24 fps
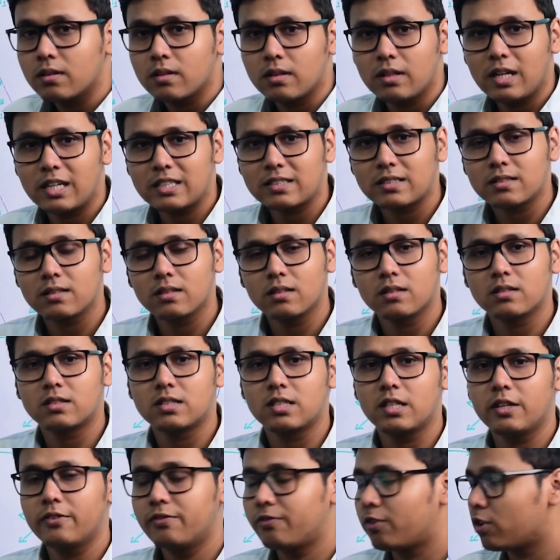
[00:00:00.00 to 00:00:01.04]
let's
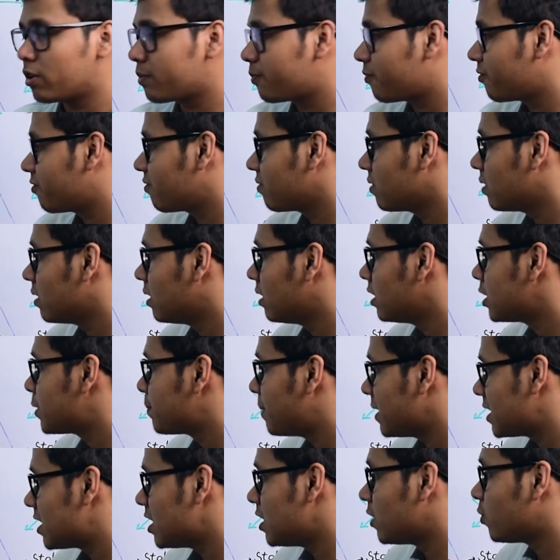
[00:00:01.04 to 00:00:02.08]
see for uh,
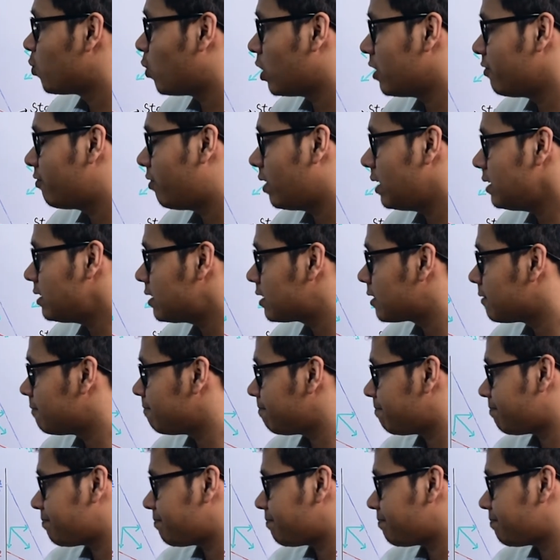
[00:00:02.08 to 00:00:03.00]
species one first.